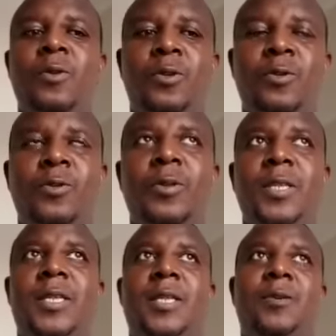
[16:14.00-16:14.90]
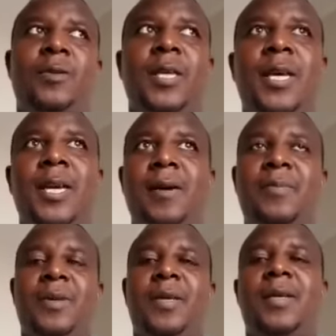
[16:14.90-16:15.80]
do your
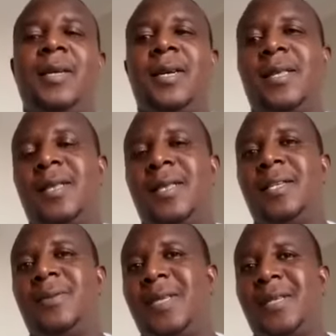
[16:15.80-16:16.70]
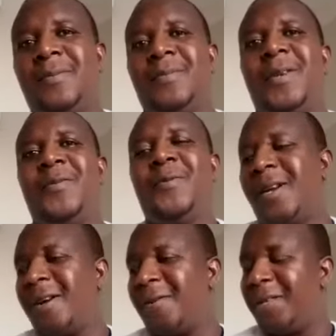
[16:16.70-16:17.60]
therapy and other things. But for
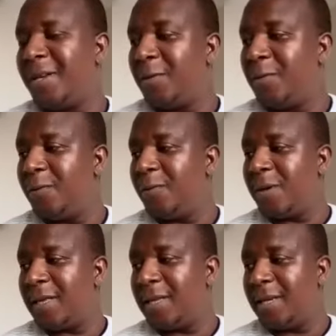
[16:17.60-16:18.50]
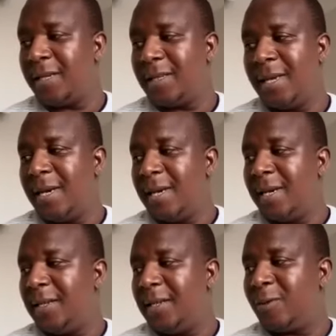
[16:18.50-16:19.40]
now, thank you. I think
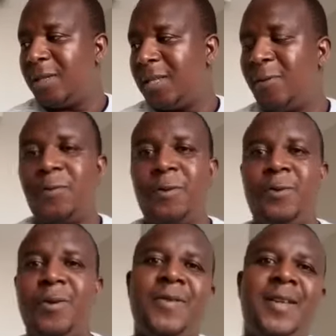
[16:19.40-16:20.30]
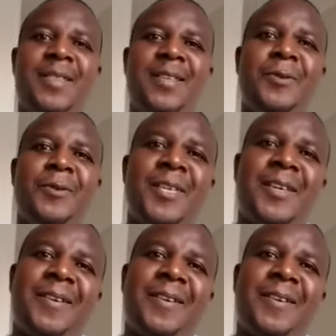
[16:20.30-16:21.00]
this was helpful. Do you have anything to say?